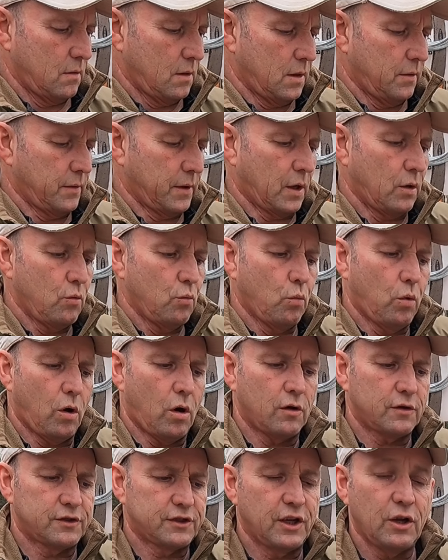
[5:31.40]
There we go.
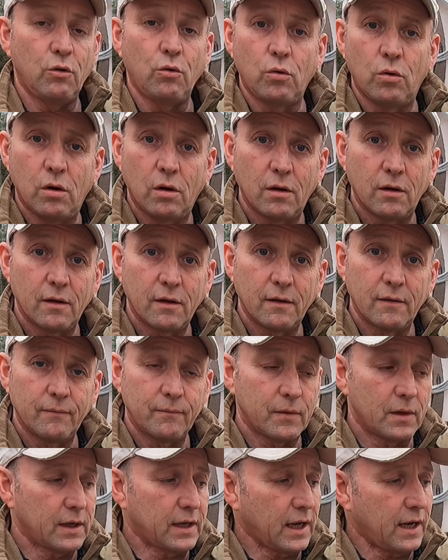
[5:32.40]
What still,
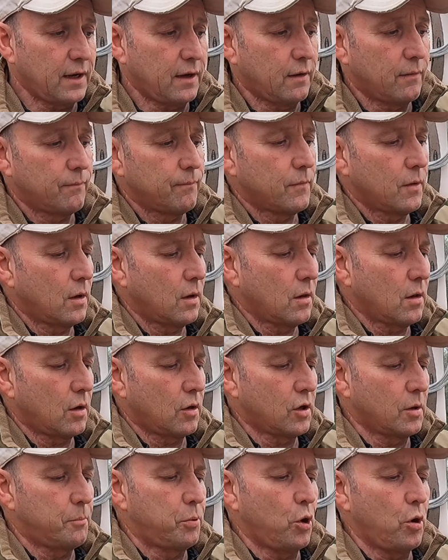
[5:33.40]
again,
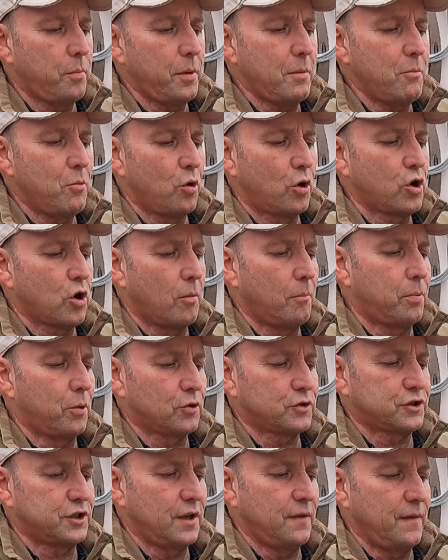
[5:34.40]
I'm going to put a bit more
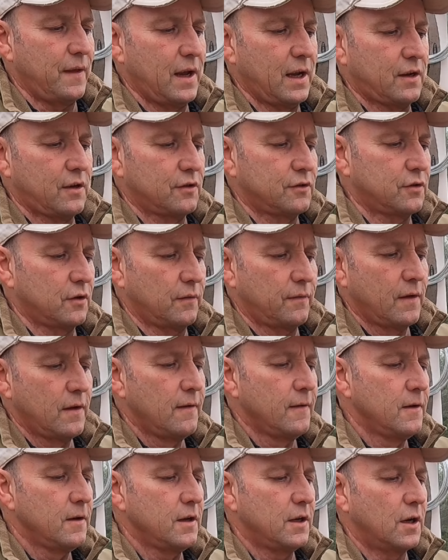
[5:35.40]
compost in there because I've,
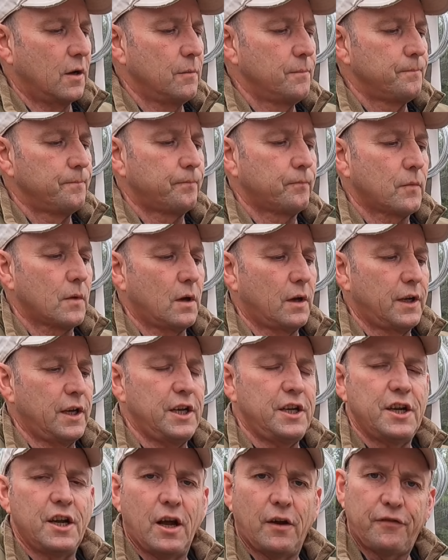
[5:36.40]
you know, I
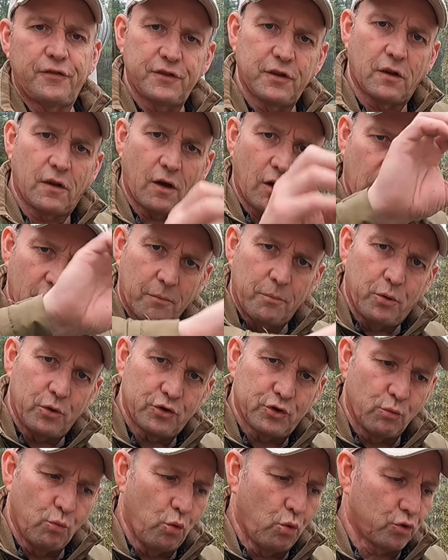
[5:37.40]
need enough so that I can
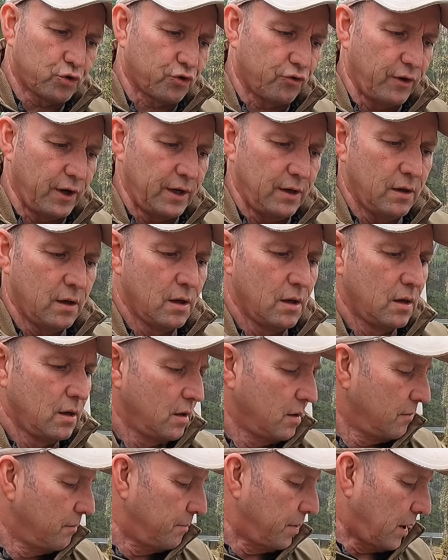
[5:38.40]
put some water in,
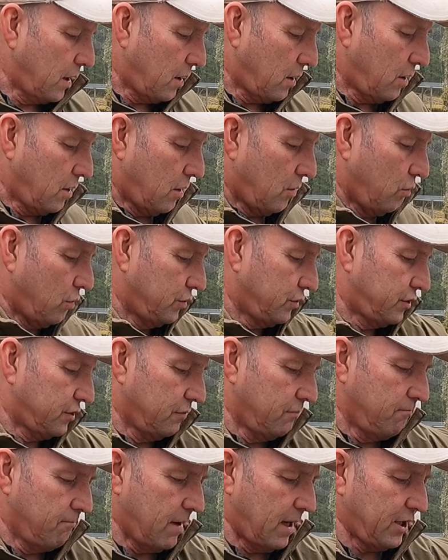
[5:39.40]
but I want
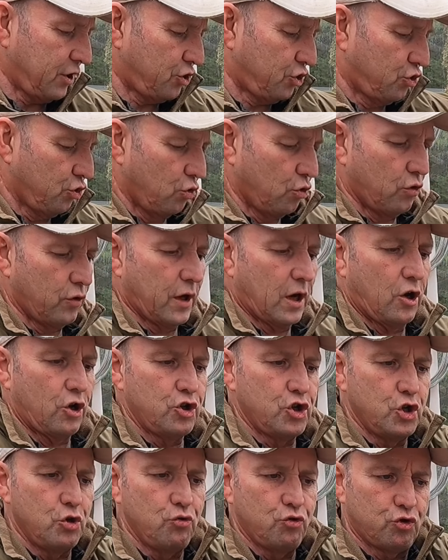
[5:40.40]
to make sure that I
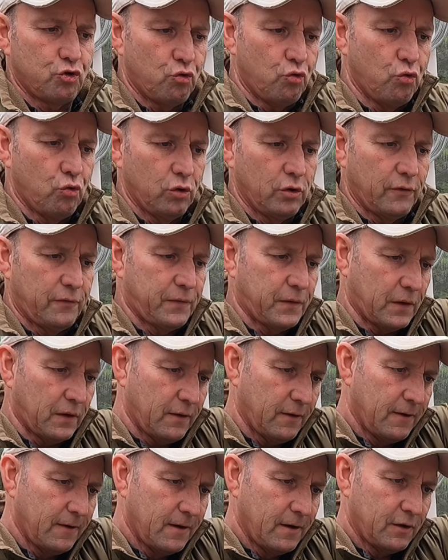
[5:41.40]
use all of
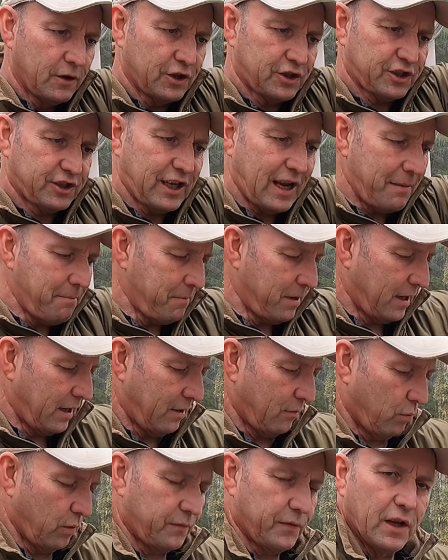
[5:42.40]
the, the stem
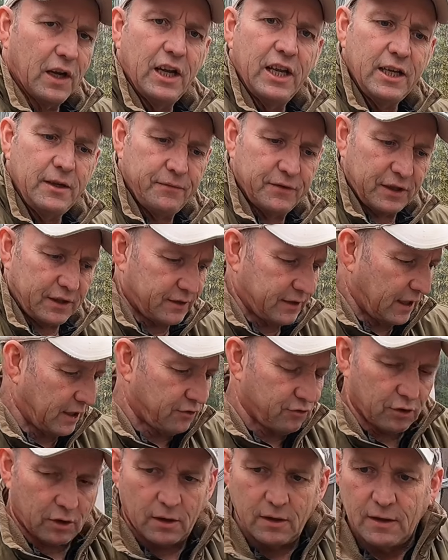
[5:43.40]
here with the leaves,
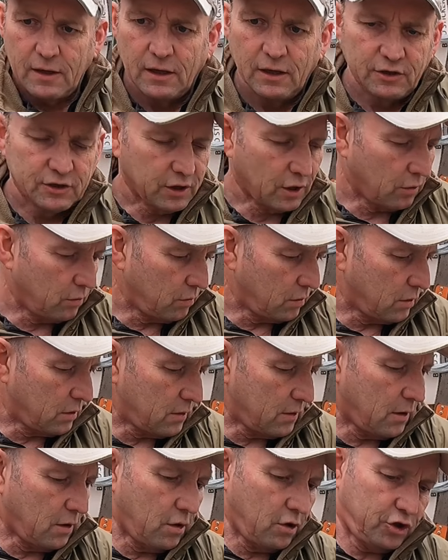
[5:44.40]
etc. So
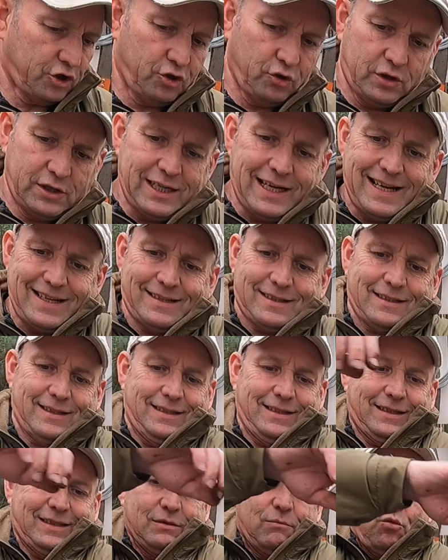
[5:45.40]
oh, I should get
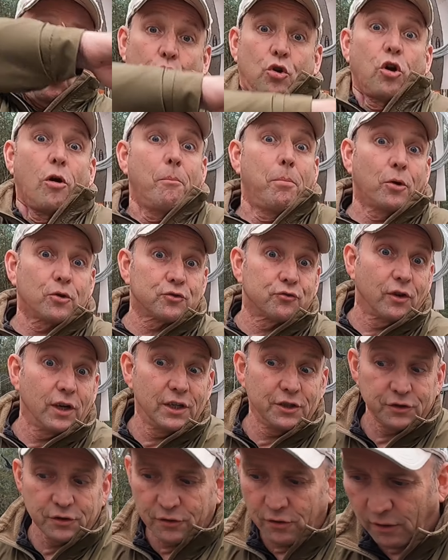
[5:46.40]
some more compost
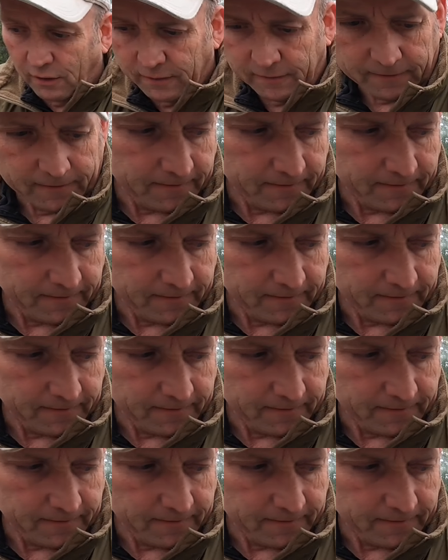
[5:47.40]
really, shouldn't I?